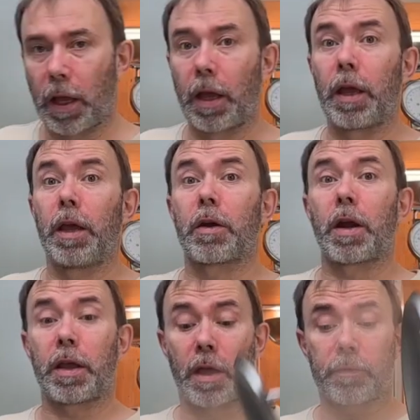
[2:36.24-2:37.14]
Here
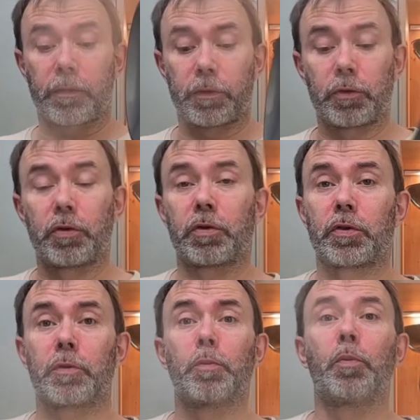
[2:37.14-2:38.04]
I have
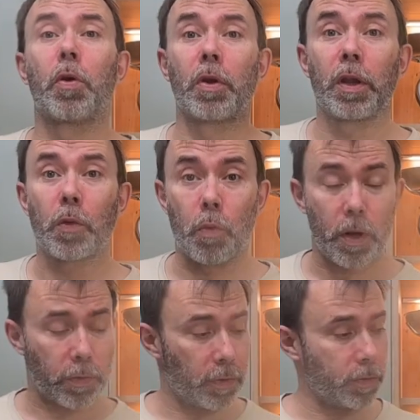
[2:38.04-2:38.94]
just boiling
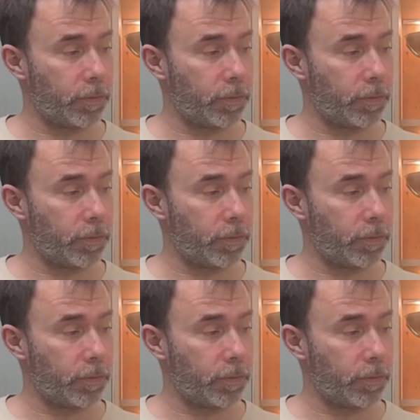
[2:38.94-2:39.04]
water,